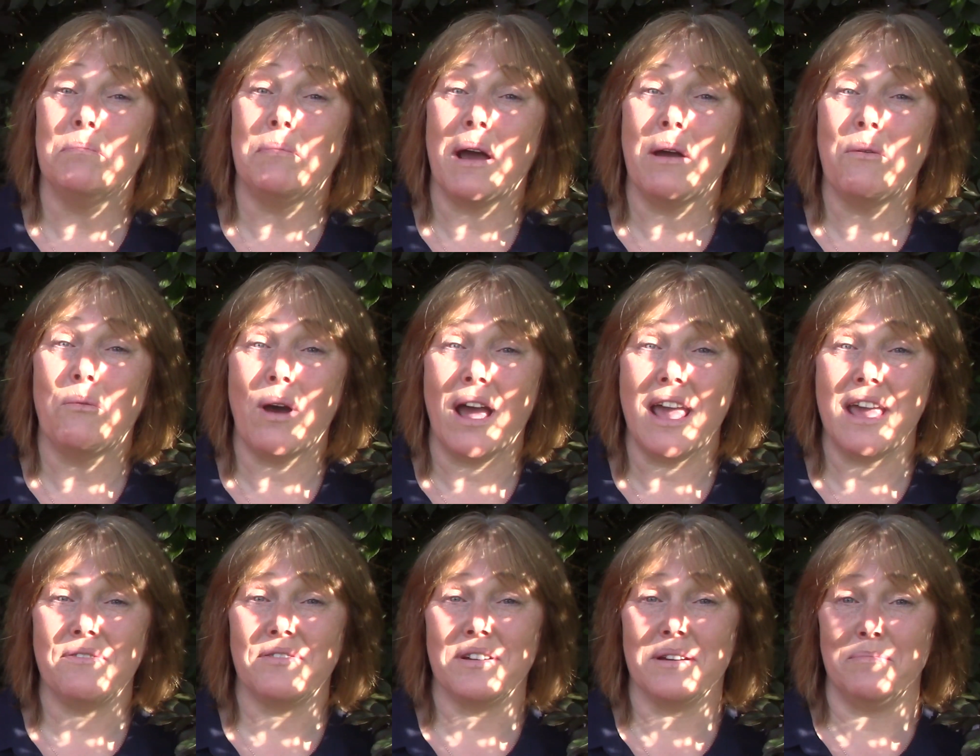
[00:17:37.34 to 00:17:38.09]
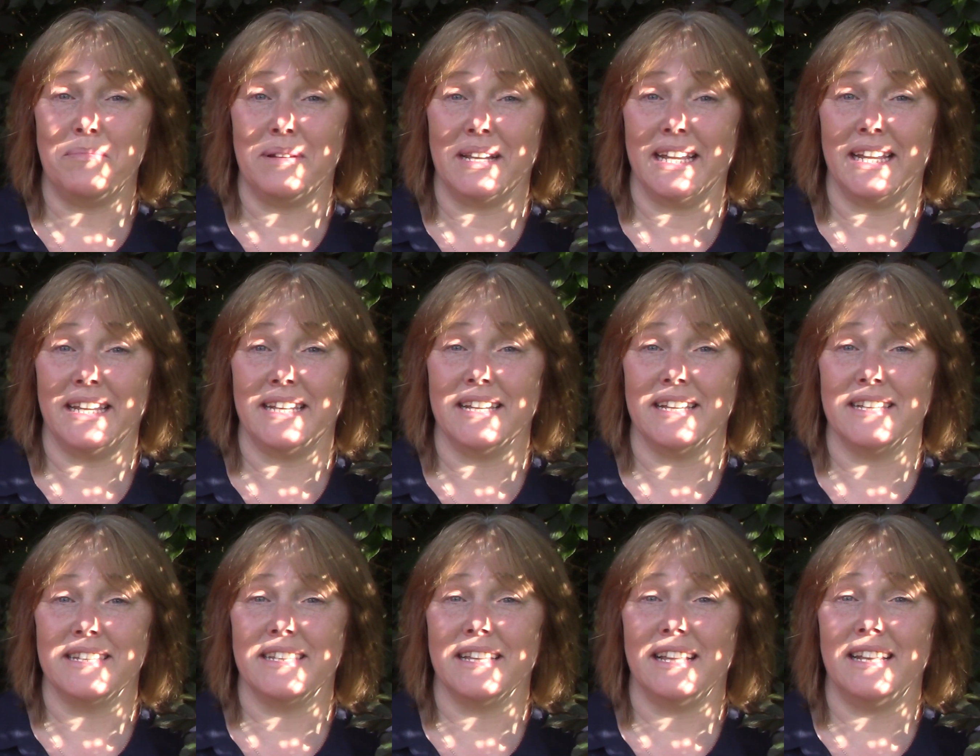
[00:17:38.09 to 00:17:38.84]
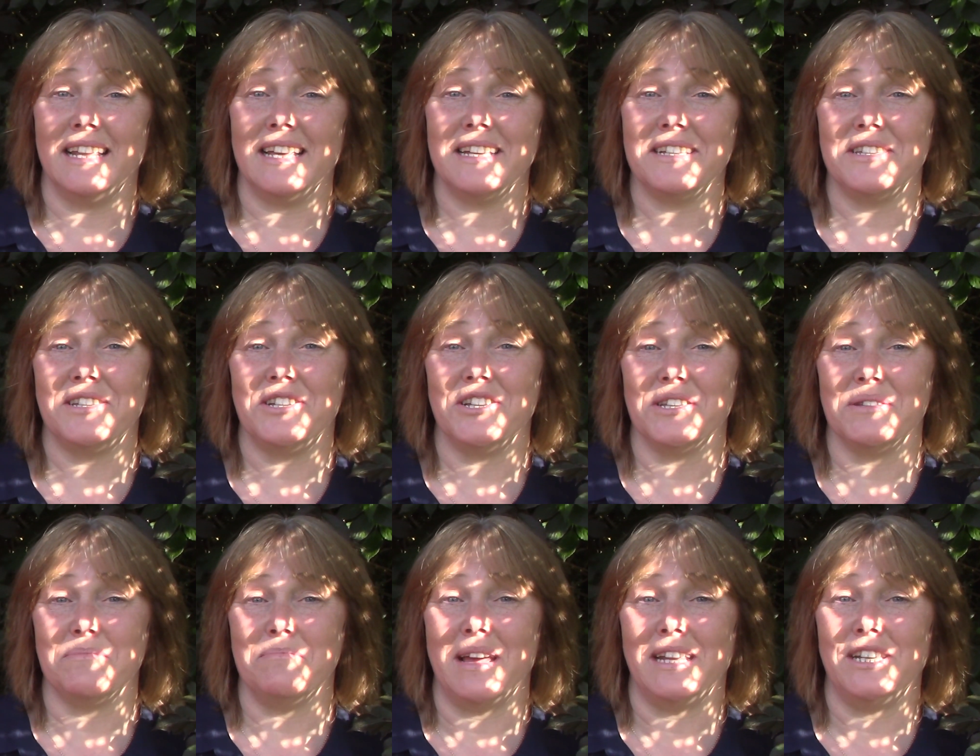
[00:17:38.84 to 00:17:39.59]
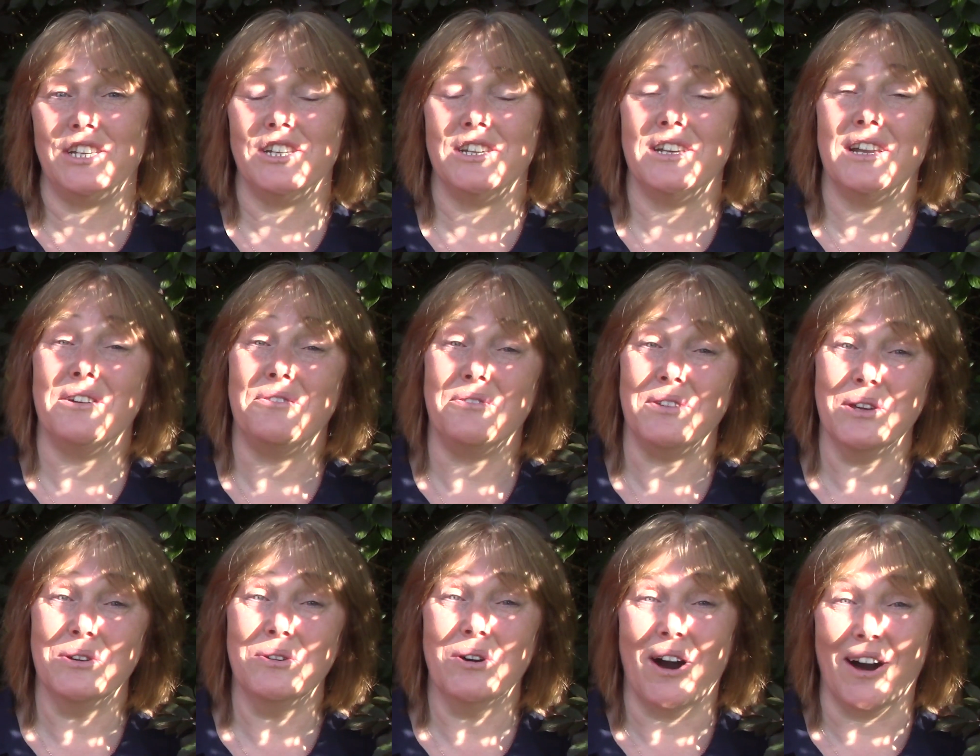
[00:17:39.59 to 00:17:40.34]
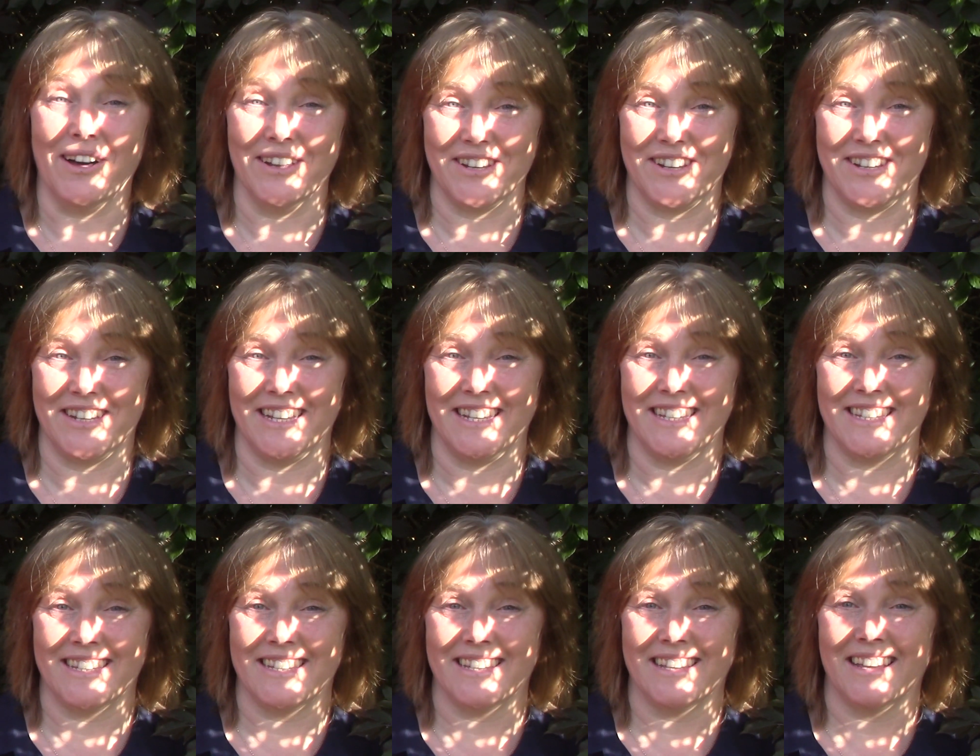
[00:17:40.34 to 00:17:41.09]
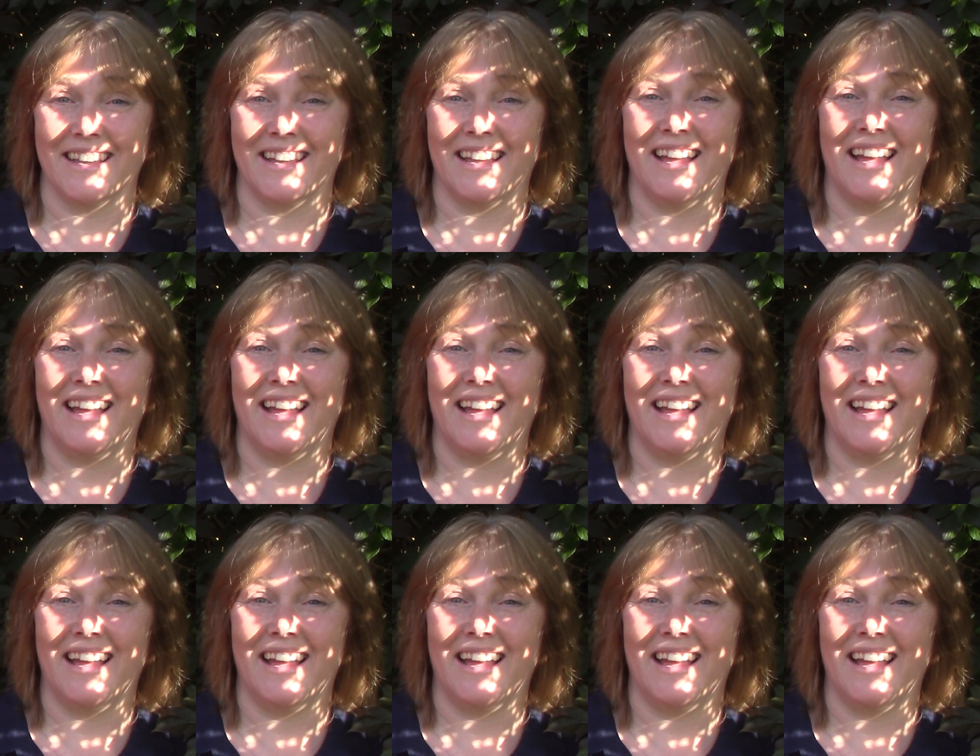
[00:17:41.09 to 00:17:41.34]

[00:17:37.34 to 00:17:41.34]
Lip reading: but by way of completeness, let us just mention a few oddities.